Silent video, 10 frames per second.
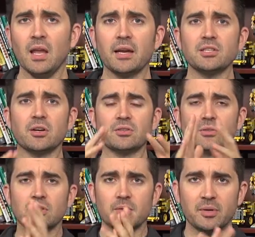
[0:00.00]
I can talk to
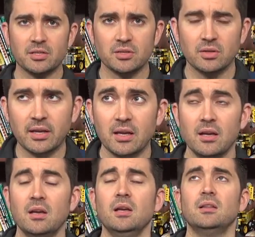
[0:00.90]
you a little bit. So like
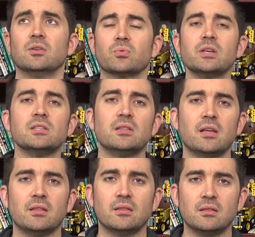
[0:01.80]
the reason
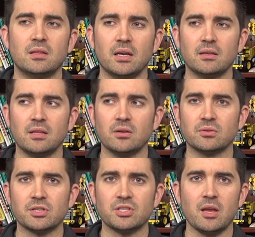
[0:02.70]
that, that they
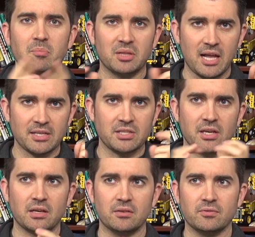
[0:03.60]
don't just say
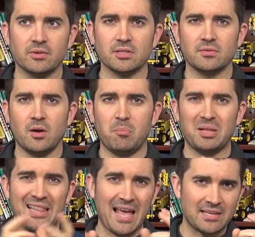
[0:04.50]
plastic, first of all,
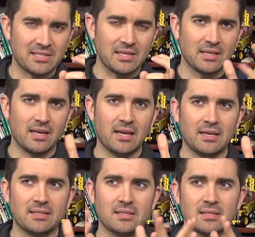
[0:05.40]
plastic
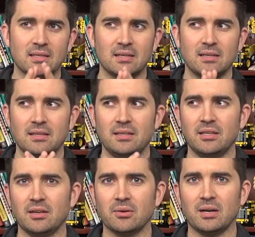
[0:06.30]
has
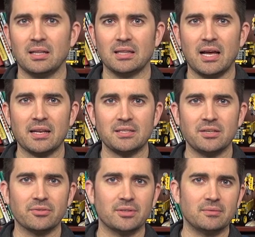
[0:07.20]
you know, a lot of
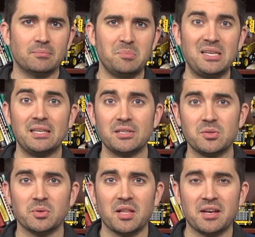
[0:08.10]
different meanings
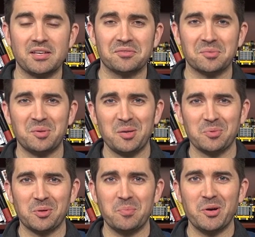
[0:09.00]
to a lot of different
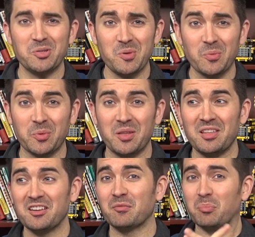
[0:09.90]
people. Most people, when they
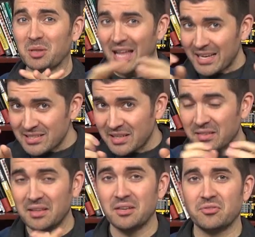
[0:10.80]
think of
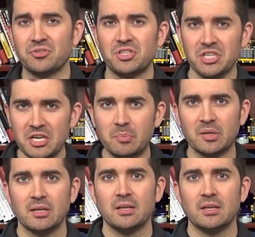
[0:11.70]
plastic, think of cheap.